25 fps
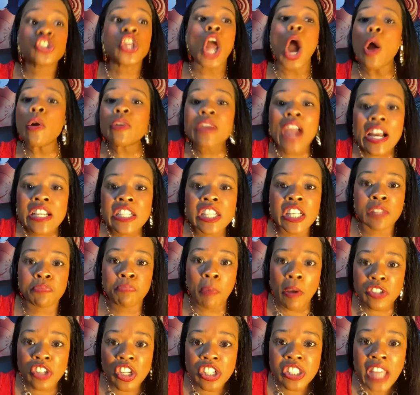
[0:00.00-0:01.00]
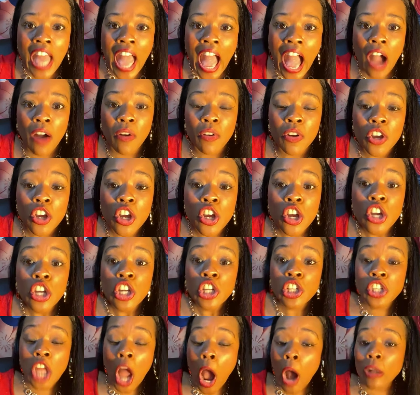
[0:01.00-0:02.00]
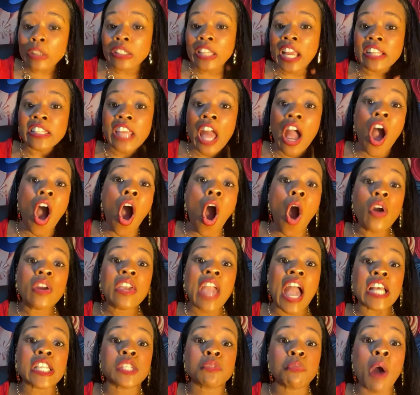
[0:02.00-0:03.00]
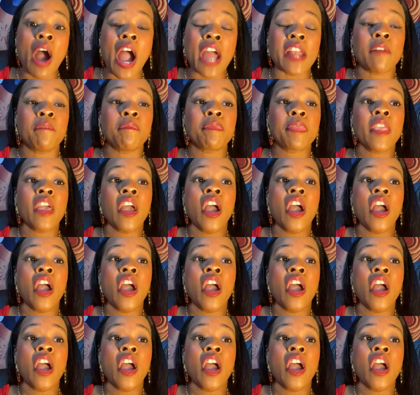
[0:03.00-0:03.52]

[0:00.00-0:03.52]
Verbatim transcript: Don't get suspicious now. Don't think that, oh, guess what?